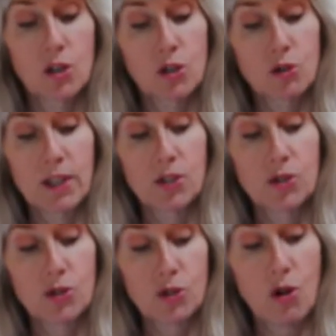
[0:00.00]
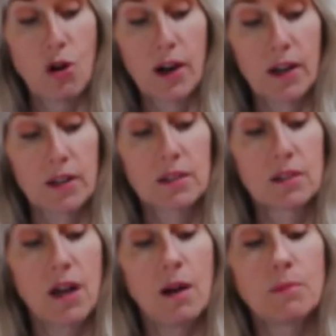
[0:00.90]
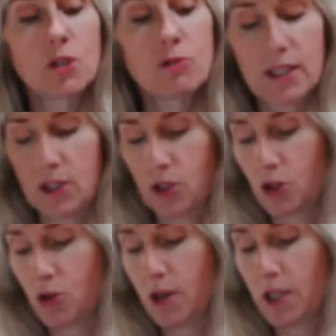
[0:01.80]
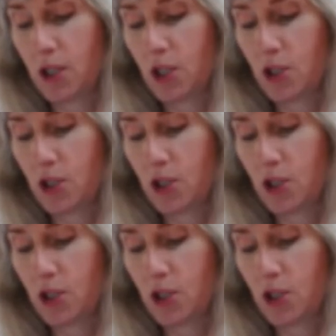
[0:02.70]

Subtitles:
trace your star. I'm going to trace a star just